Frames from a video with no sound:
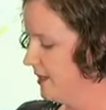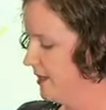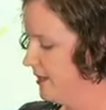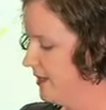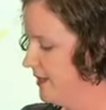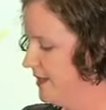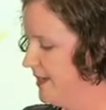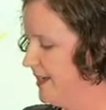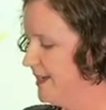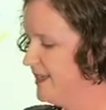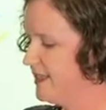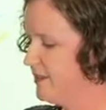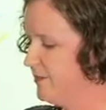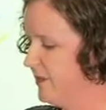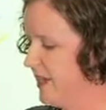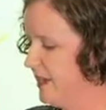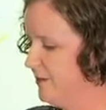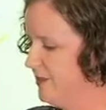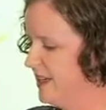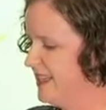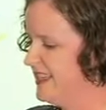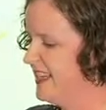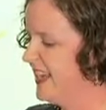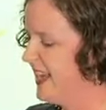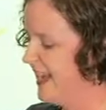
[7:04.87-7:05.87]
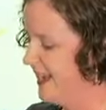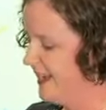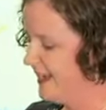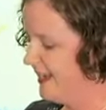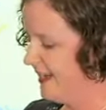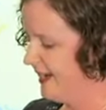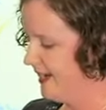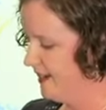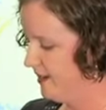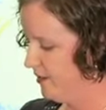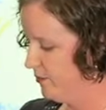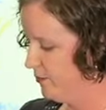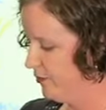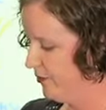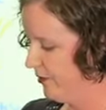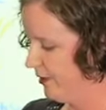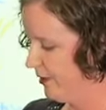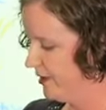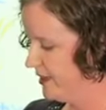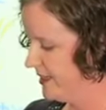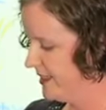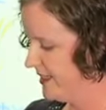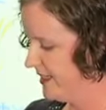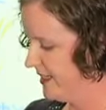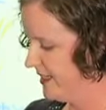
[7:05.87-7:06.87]
You need to be able to take in and
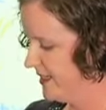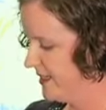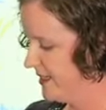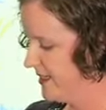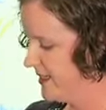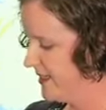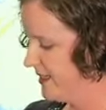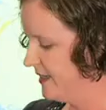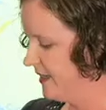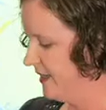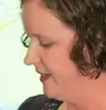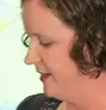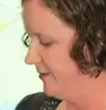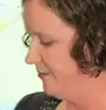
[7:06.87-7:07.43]
process